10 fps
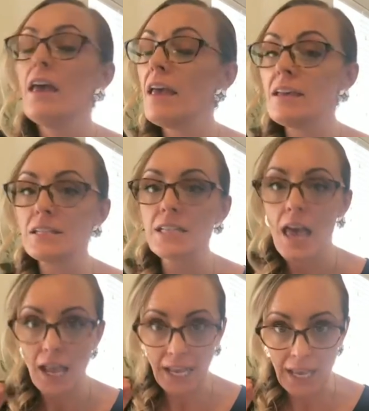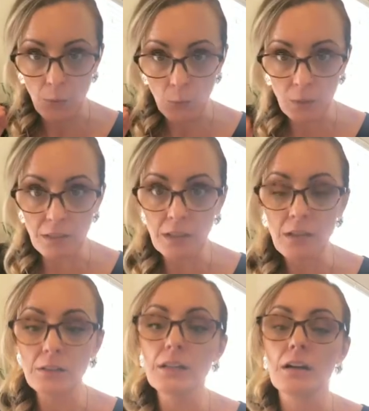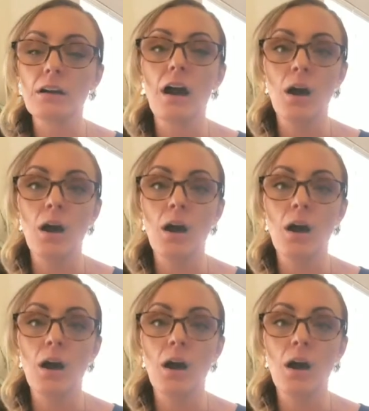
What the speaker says: is get really clear